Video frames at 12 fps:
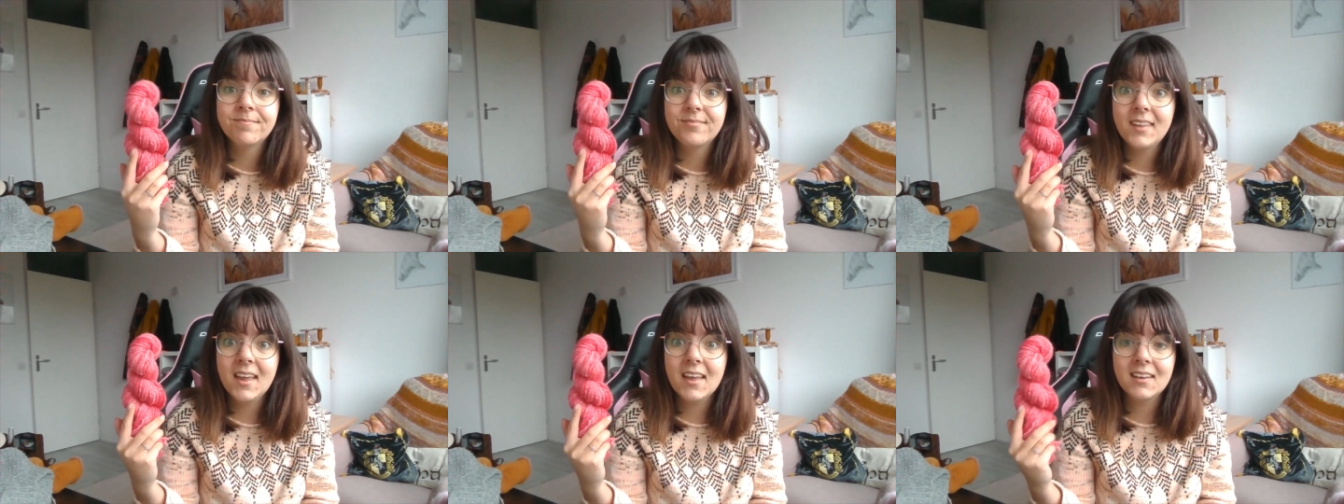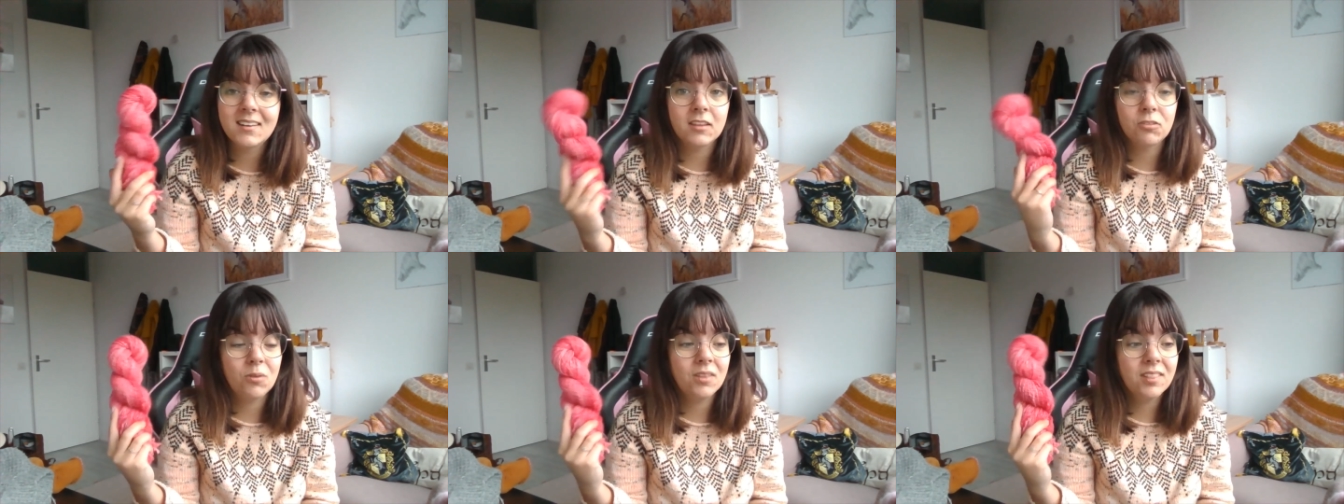yeah,
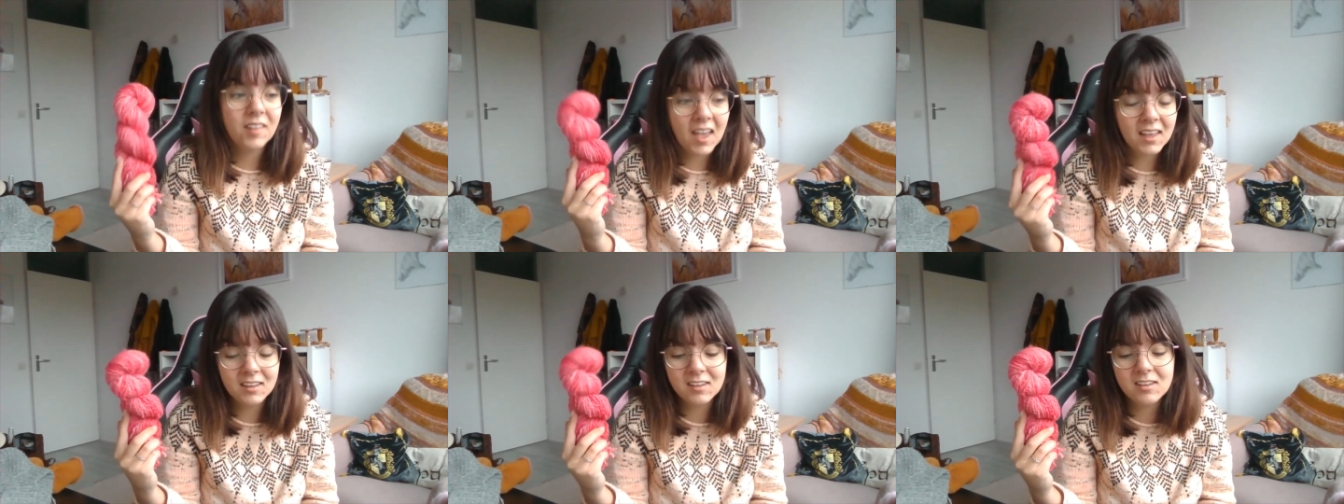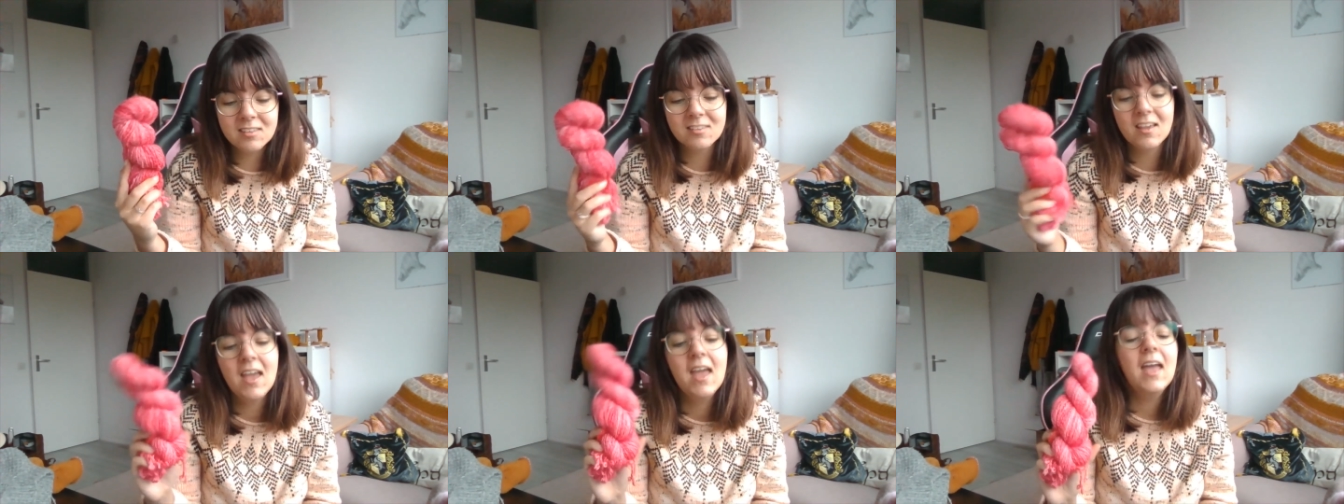that's what that is.
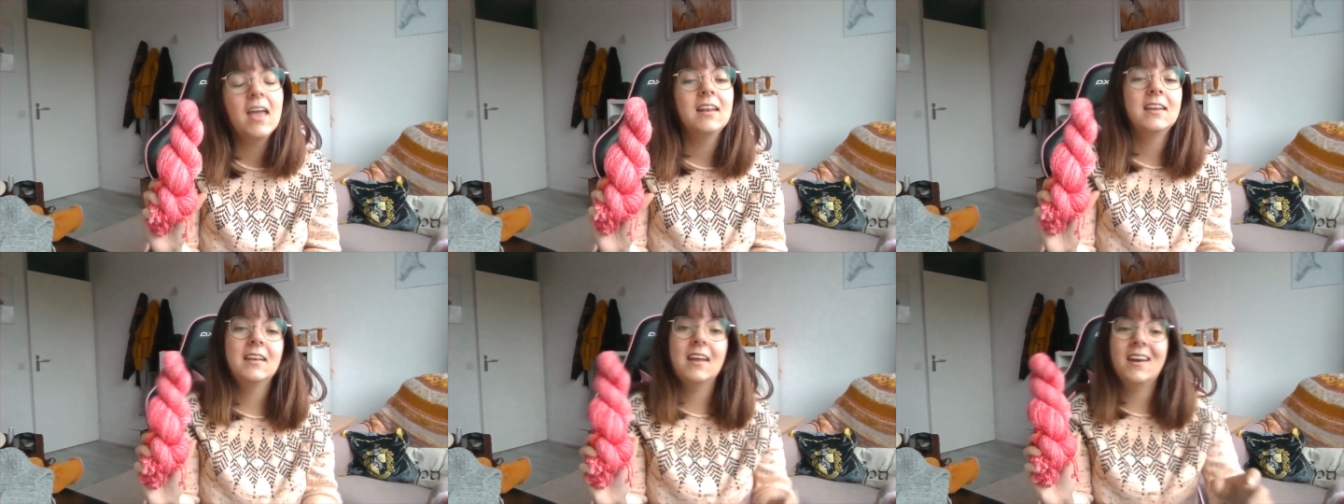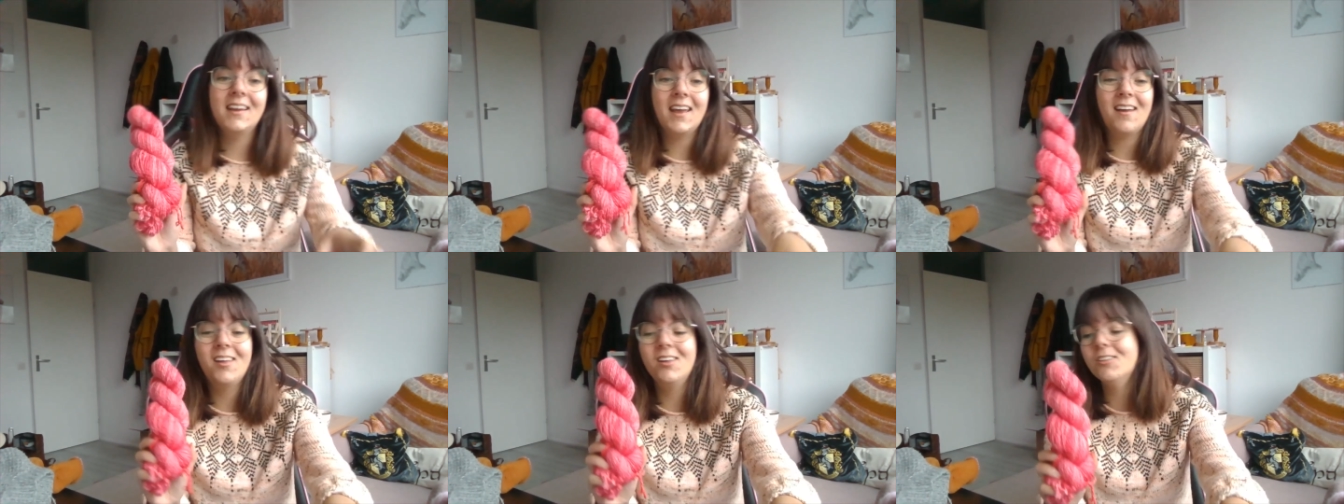And then I
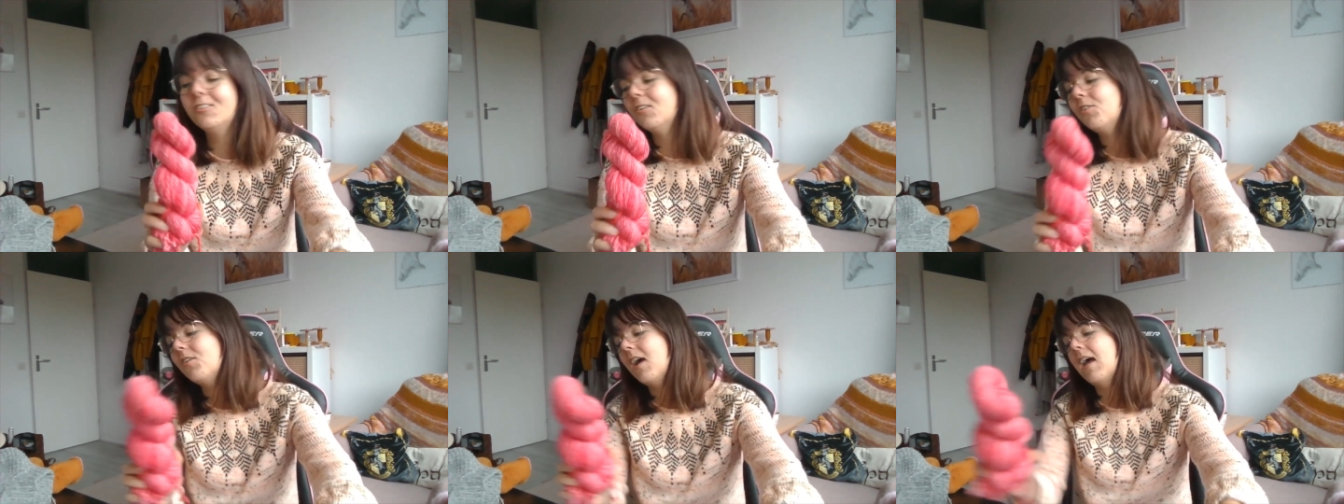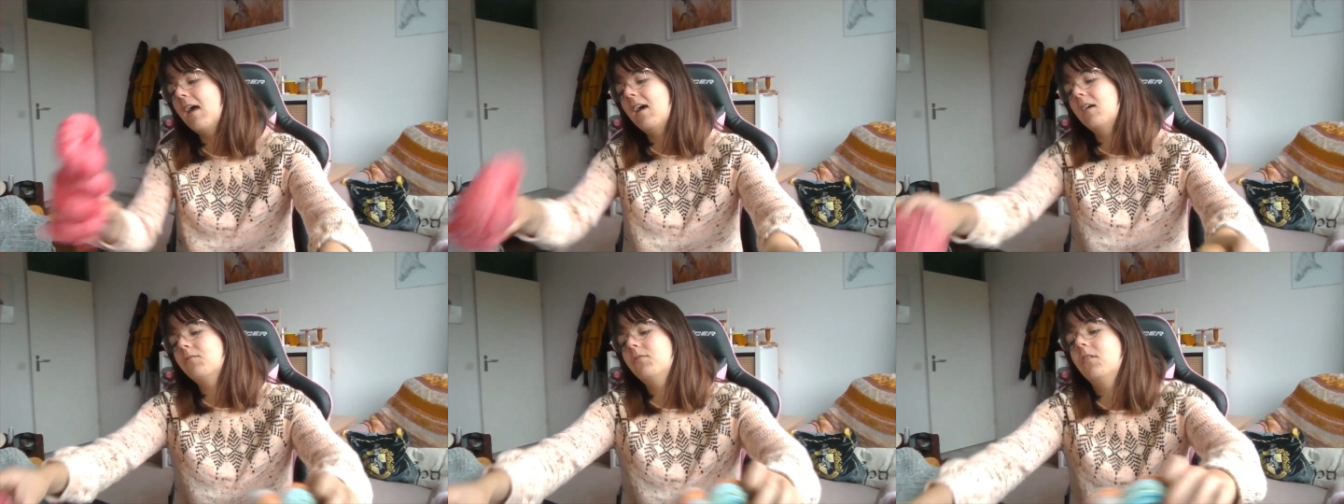also
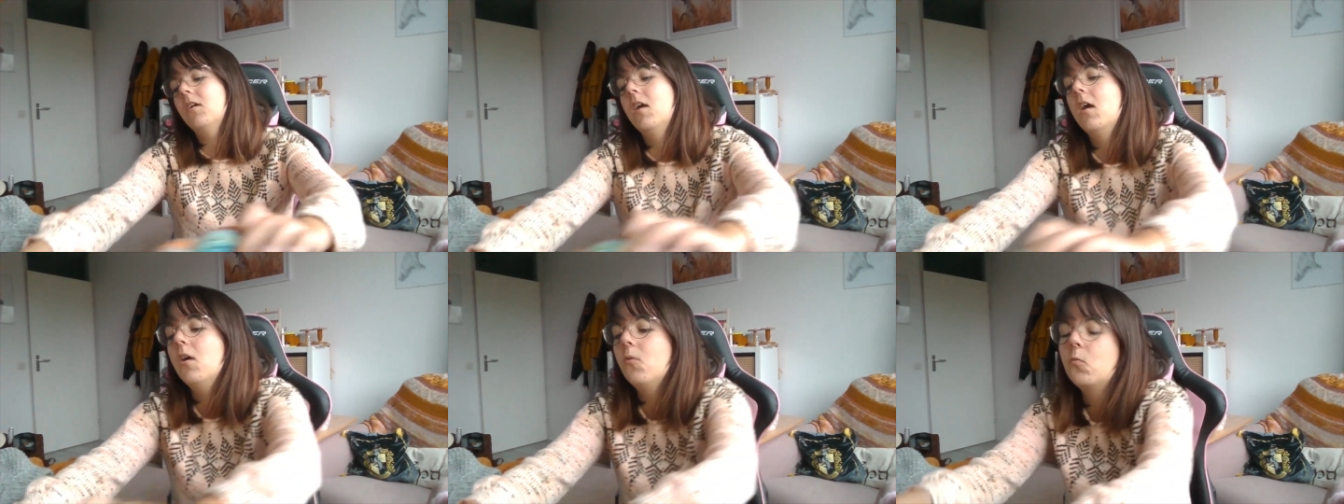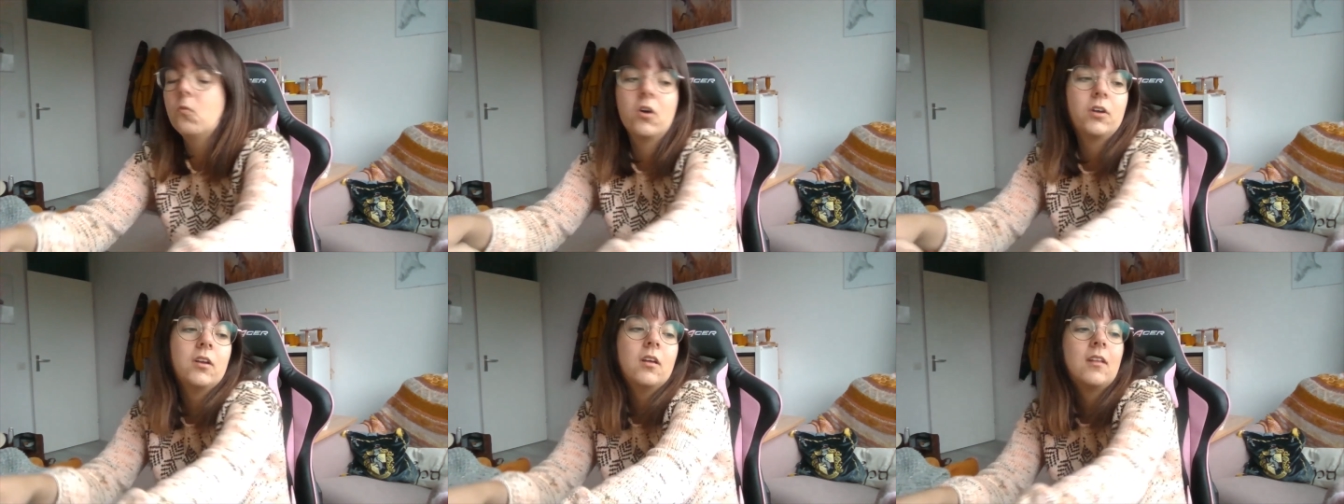have
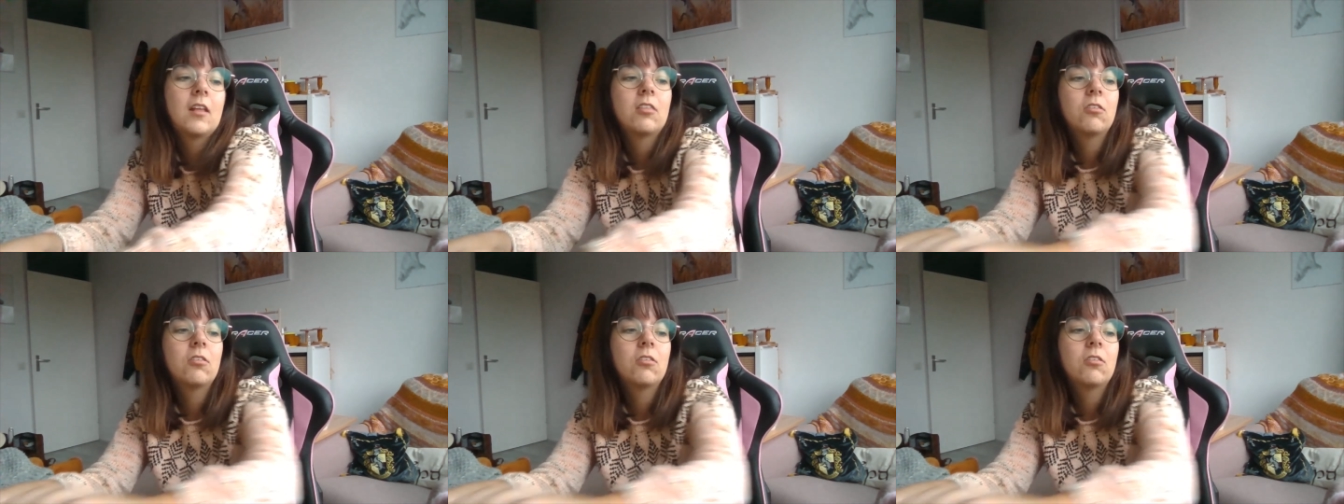one that's